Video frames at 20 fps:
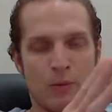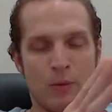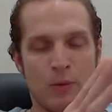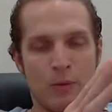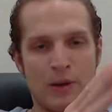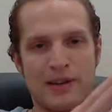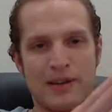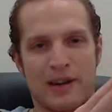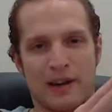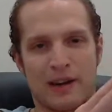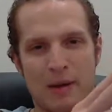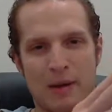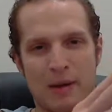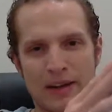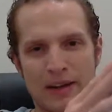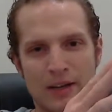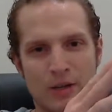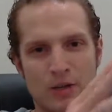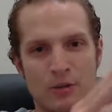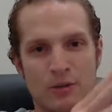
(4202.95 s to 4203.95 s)
When we talk about
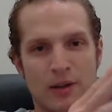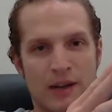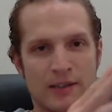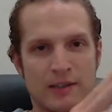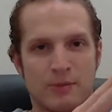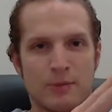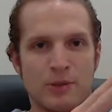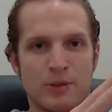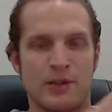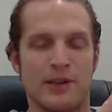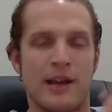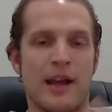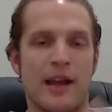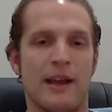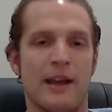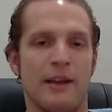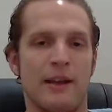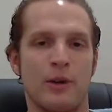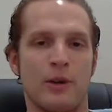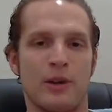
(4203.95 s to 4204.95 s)
getting 2 customers a
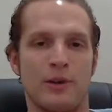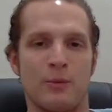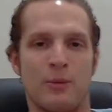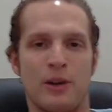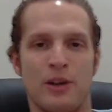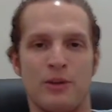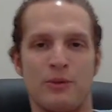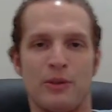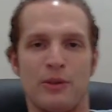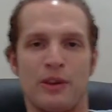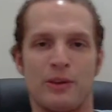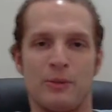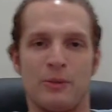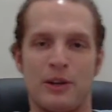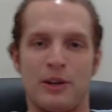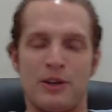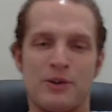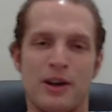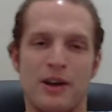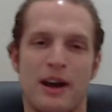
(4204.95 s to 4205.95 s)
day, when
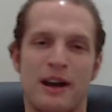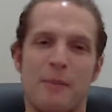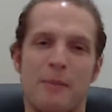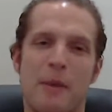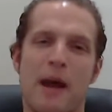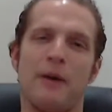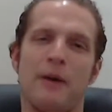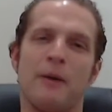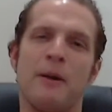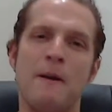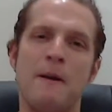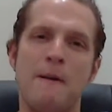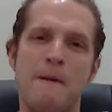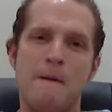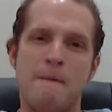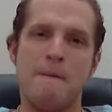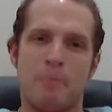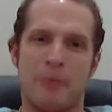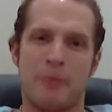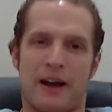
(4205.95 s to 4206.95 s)
you talk about
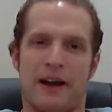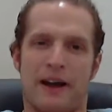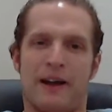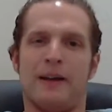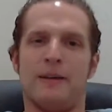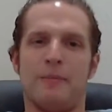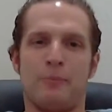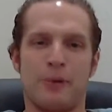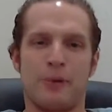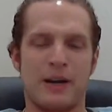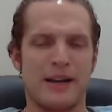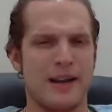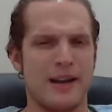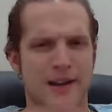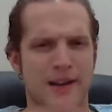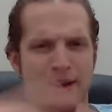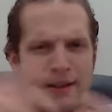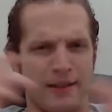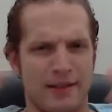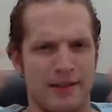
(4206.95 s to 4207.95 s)

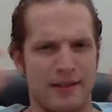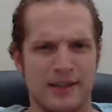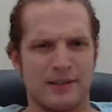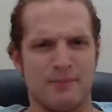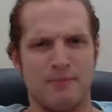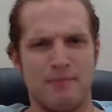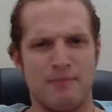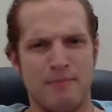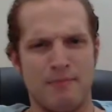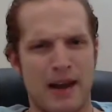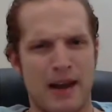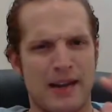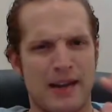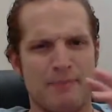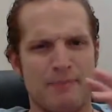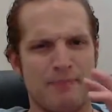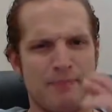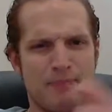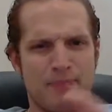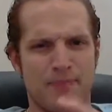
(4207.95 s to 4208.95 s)
bringing in this
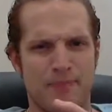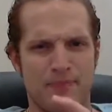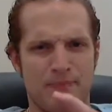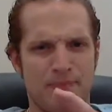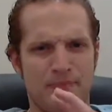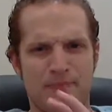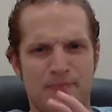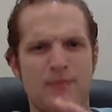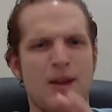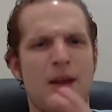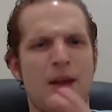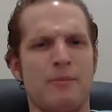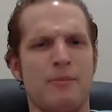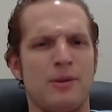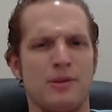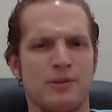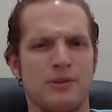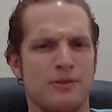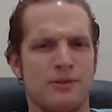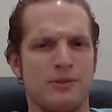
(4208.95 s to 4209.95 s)
many
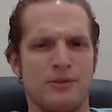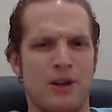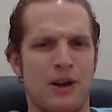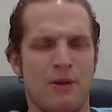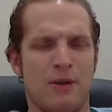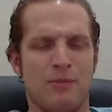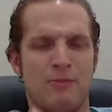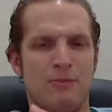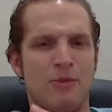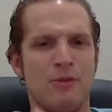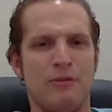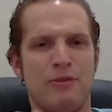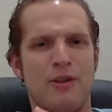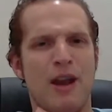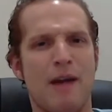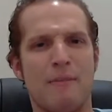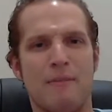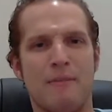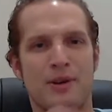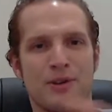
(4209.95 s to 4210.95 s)
numbers, move
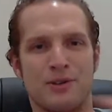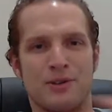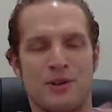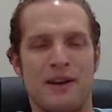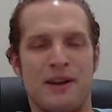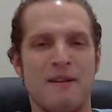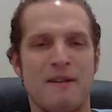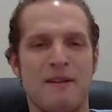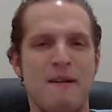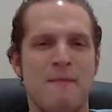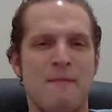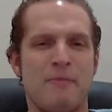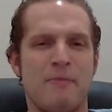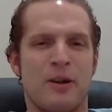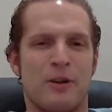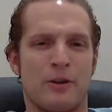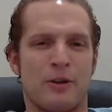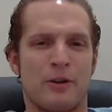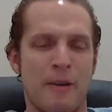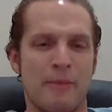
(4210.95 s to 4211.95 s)
numbers, right?
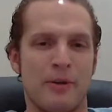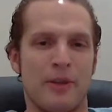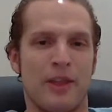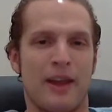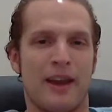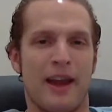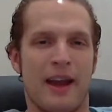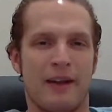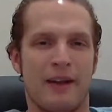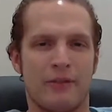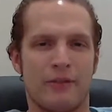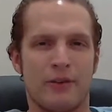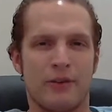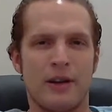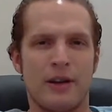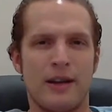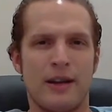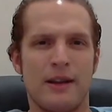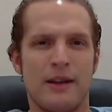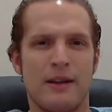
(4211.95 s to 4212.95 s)
Remember that
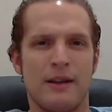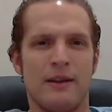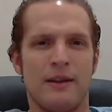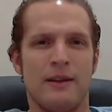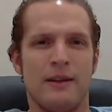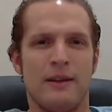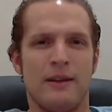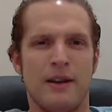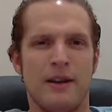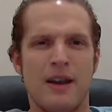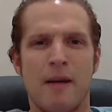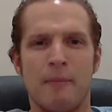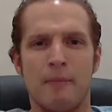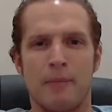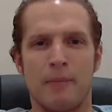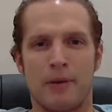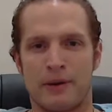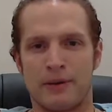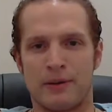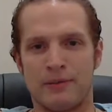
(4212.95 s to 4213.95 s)
every
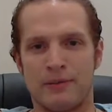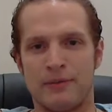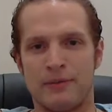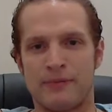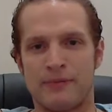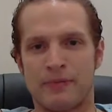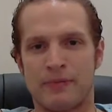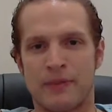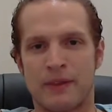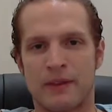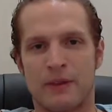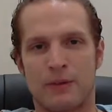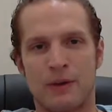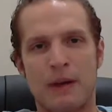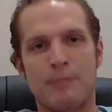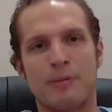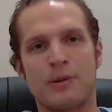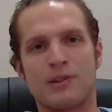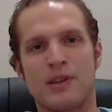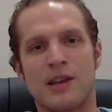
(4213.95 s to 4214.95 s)
number
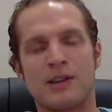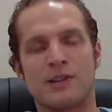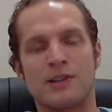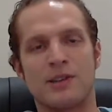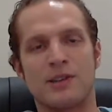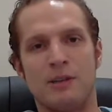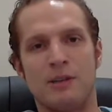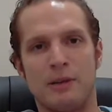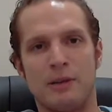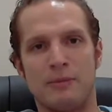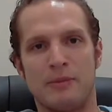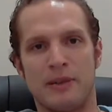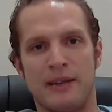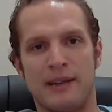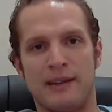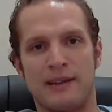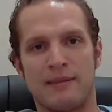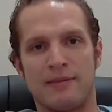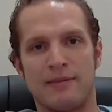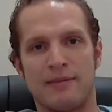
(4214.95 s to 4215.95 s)
represents a human being.